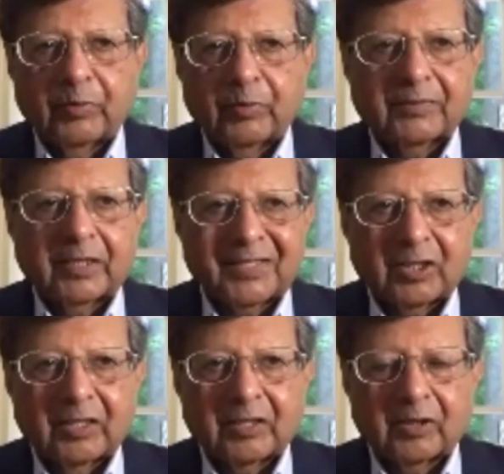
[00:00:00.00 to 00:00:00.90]
an
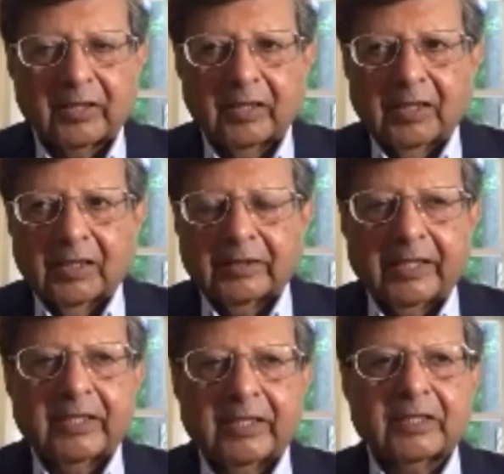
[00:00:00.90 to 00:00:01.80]
obsession
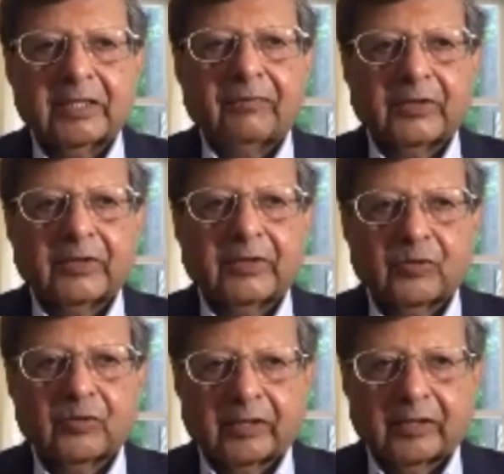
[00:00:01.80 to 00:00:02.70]
essentially, then it
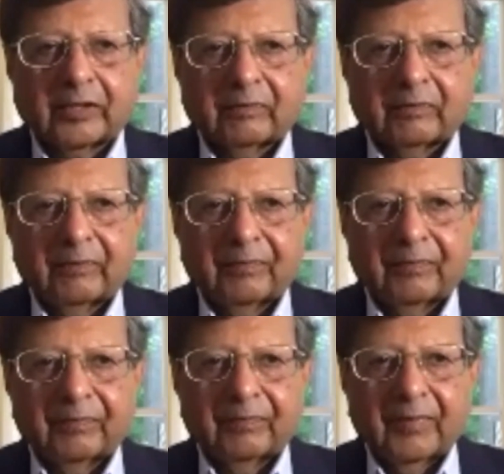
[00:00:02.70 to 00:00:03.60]
is self-destructive.
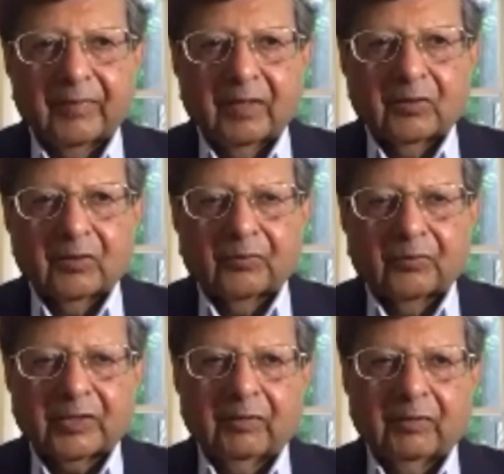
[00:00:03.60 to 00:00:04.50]
So first of
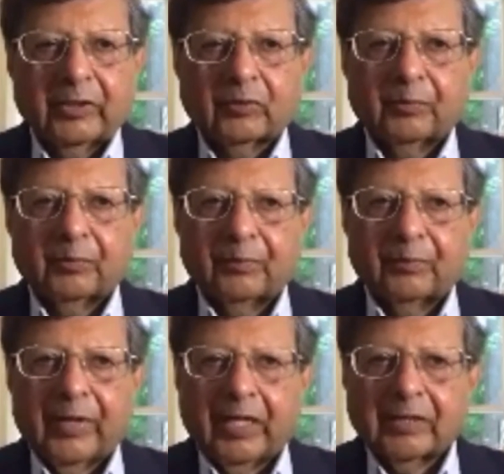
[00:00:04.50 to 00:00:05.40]
all, you have to
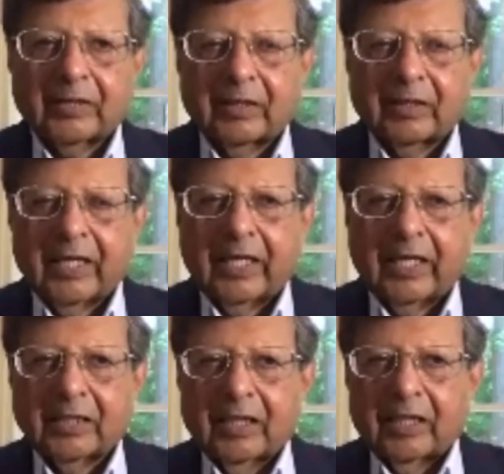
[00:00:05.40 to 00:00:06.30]
gauge
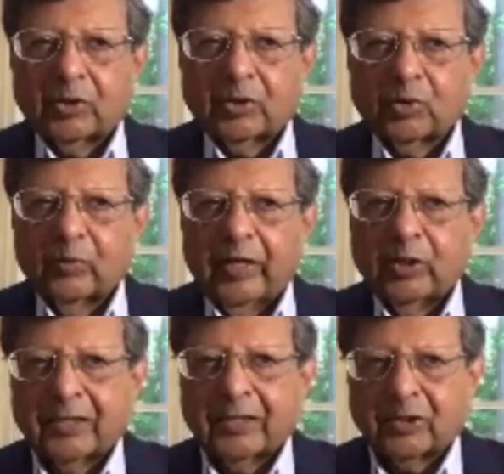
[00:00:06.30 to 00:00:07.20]
as to when you are
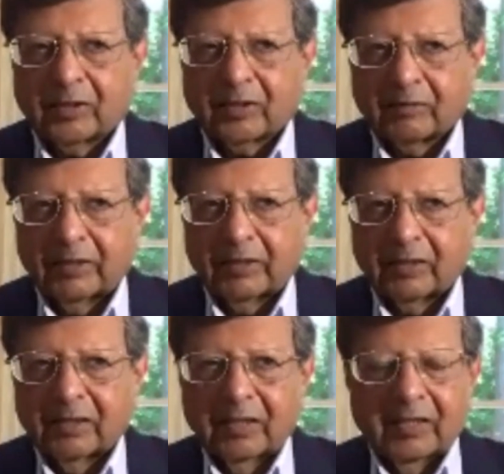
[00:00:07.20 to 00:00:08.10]
getting too
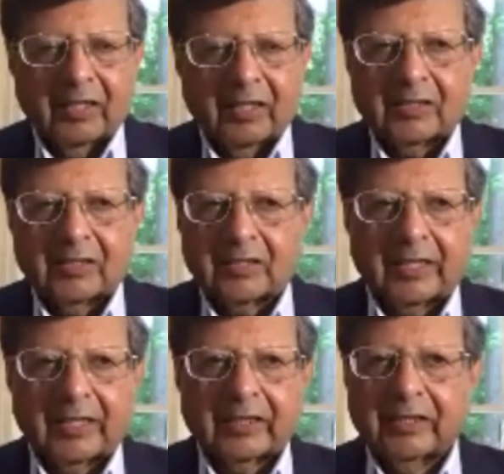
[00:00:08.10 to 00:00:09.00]
anxious, right? It's
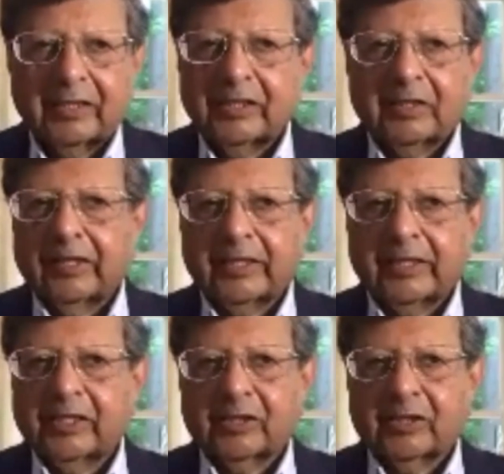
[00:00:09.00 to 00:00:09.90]
just like a
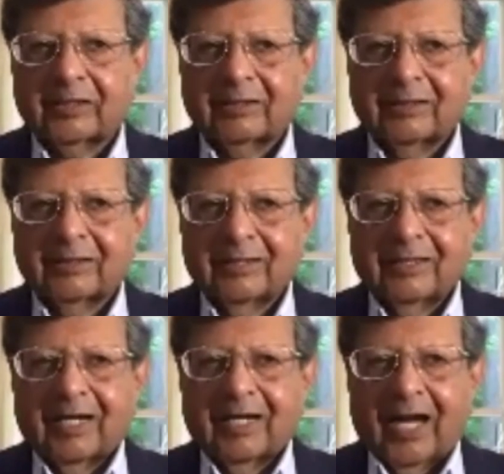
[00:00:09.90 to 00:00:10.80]
digital addiction.
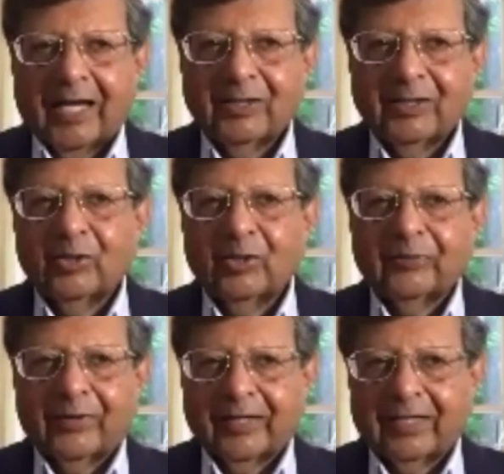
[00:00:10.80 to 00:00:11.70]
I know if I
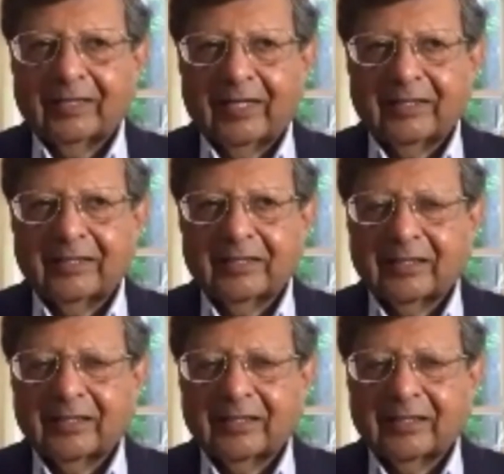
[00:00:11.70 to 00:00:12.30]
analyze it,